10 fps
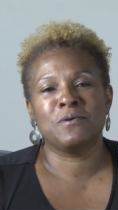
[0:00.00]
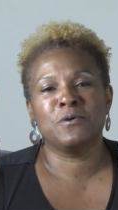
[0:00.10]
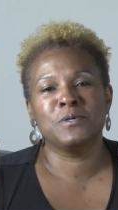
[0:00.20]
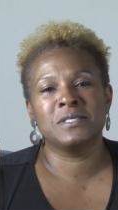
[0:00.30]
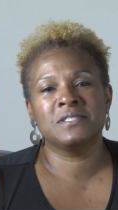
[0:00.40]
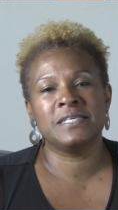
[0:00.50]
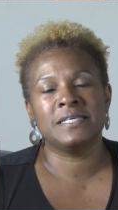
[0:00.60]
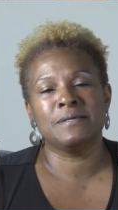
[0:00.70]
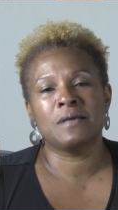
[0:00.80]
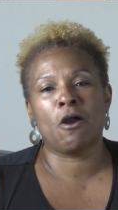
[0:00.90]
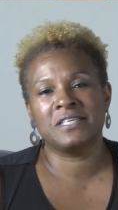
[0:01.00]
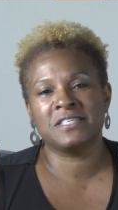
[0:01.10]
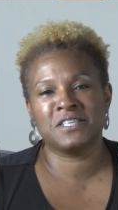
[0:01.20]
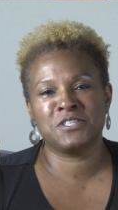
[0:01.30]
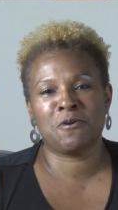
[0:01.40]
who is the
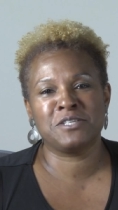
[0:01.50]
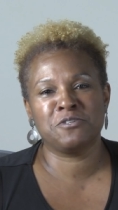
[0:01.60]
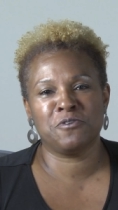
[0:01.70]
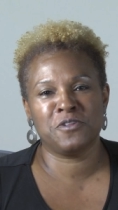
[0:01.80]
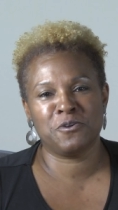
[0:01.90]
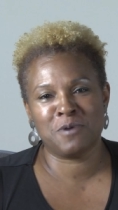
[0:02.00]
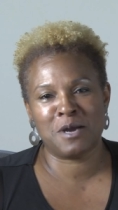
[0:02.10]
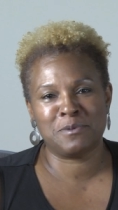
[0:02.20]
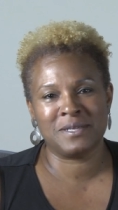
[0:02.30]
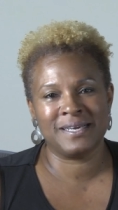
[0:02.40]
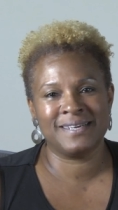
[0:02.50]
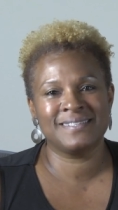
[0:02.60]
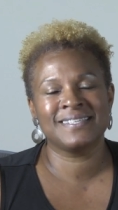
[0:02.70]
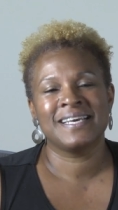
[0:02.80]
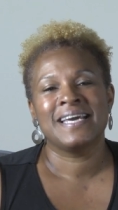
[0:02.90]
artistic director for the Hurrah
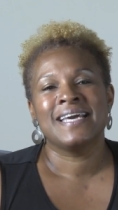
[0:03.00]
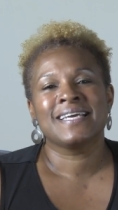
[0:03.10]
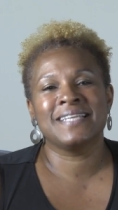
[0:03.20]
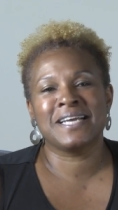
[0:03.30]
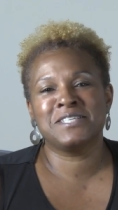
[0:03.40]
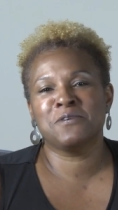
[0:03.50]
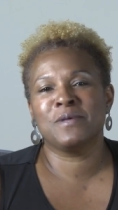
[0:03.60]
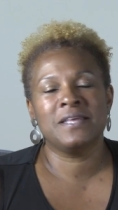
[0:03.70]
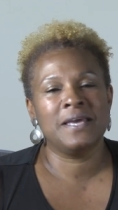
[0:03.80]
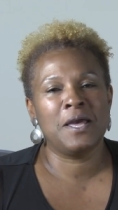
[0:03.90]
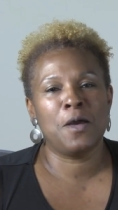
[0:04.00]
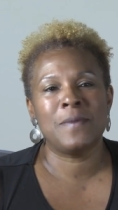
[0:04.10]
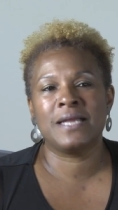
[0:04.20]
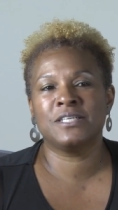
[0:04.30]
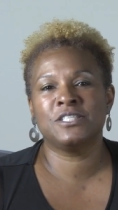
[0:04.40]
Players, connecting with
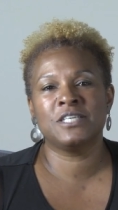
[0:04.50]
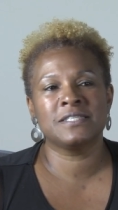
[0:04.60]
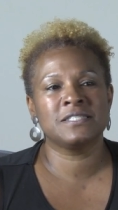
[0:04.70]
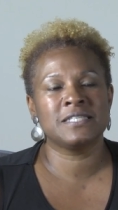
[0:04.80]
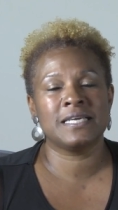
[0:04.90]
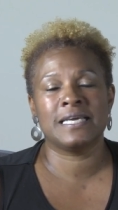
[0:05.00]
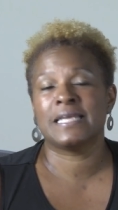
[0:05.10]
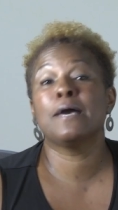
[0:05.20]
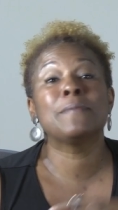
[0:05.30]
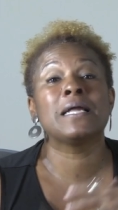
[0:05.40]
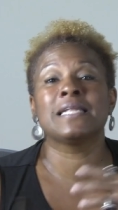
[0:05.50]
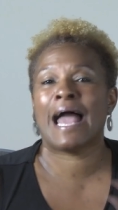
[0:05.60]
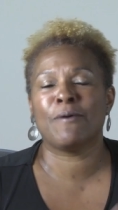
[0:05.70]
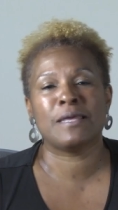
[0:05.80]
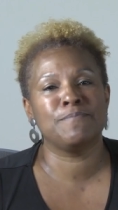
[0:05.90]
him and him
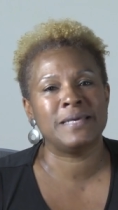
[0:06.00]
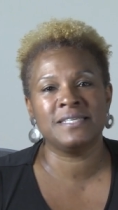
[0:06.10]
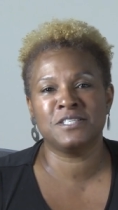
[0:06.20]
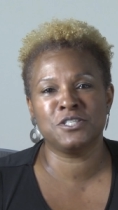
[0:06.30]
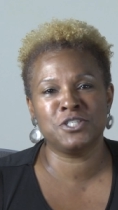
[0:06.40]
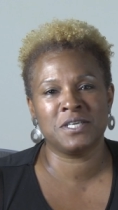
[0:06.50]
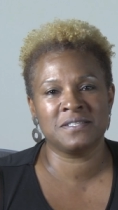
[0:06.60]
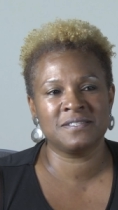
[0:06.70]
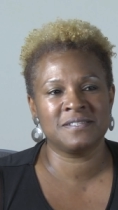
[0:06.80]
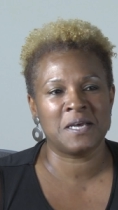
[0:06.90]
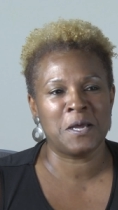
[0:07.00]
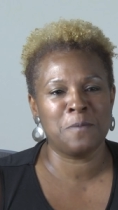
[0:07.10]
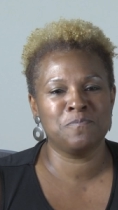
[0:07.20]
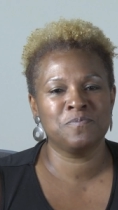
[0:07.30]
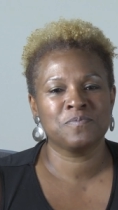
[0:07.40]
allowing me to just
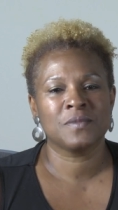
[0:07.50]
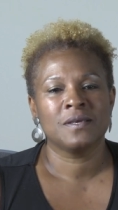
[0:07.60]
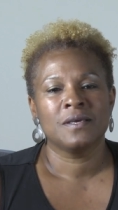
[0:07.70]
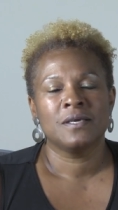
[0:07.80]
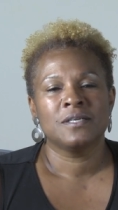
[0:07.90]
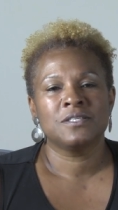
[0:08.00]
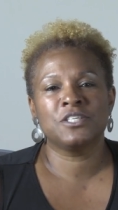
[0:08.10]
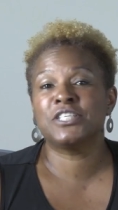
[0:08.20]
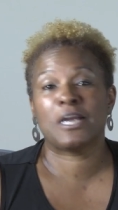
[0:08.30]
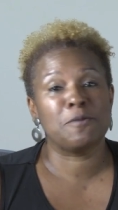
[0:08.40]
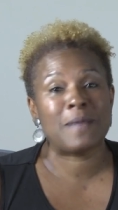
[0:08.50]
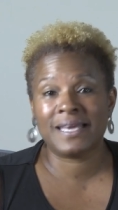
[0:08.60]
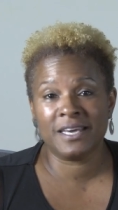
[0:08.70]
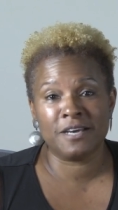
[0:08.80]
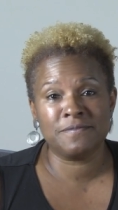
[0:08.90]
to share my
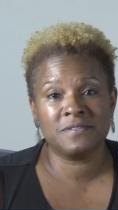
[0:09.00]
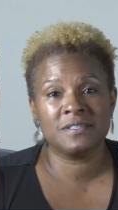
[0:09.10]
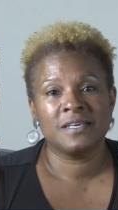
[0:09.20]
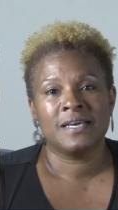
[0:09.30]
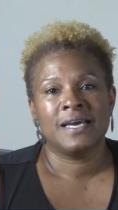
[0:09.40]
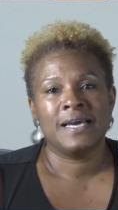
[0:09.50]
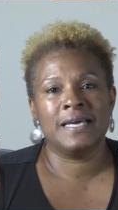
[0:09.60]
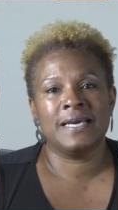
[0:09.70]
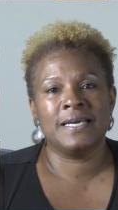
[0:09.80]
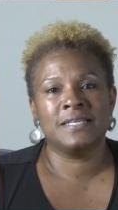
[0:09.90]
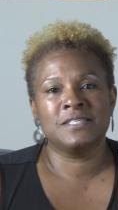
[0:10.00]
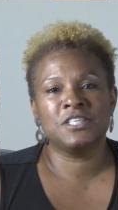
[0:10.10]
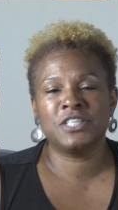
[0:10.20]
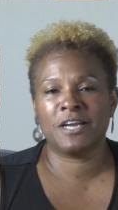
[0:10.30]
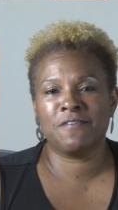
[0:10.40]
gifts and
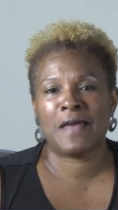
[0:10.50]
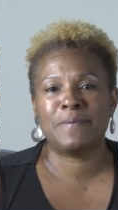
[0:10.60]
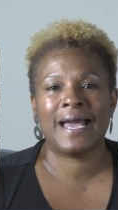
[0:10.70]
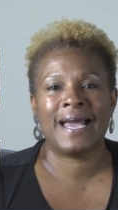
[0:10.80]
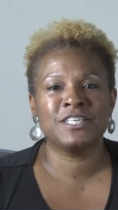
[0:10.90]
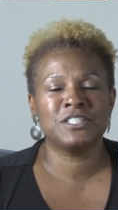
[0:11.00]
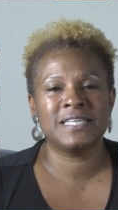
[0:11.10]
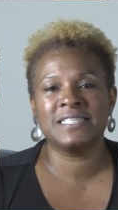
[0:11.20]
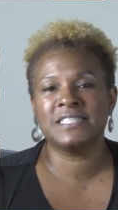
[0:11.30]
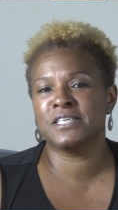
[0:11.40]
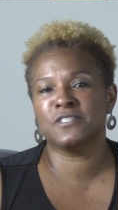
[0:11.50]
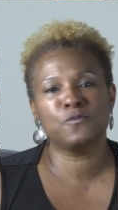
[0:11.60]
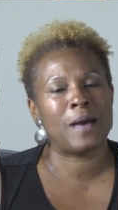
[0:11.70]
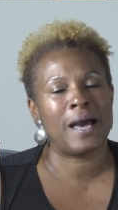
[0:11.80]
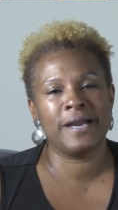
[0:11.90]
to share that passion and to
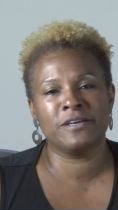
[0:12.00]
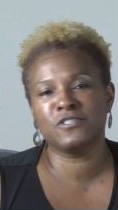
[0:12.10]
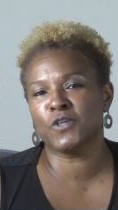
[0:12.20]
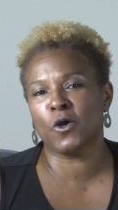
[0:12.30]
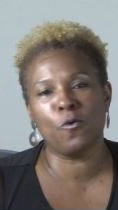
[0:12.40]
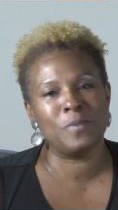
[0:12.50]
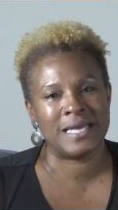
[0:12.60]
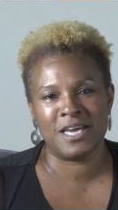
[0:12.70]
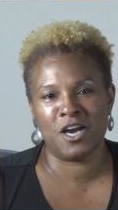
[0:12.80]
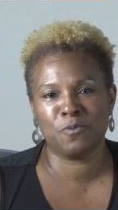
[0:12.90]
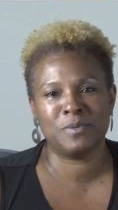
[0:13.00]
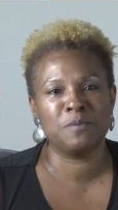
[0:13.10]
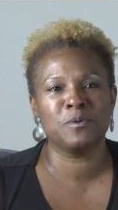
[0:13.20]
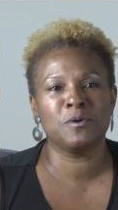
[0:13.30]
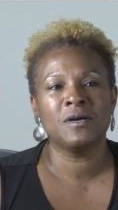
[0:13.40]
inspire so many young
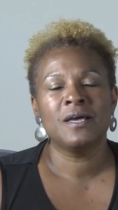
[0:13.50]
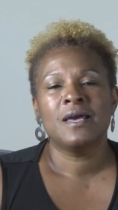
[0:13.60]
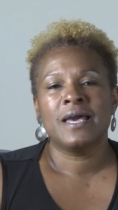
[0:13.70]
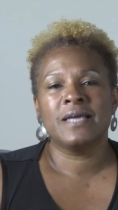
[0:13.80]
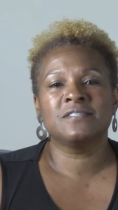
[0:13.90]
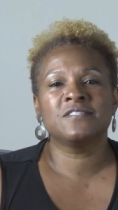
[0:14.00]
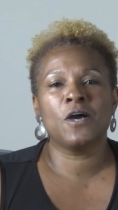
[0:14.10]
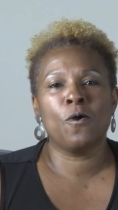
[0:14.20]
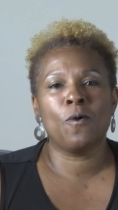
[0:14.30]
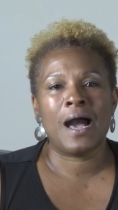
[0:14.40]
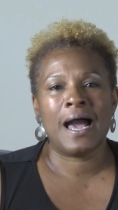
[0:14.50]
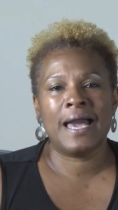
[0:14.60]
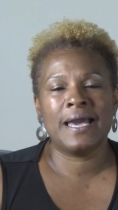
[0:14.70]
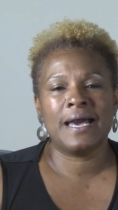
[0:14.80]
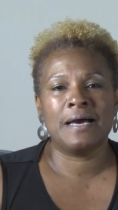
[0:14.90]
people. And so I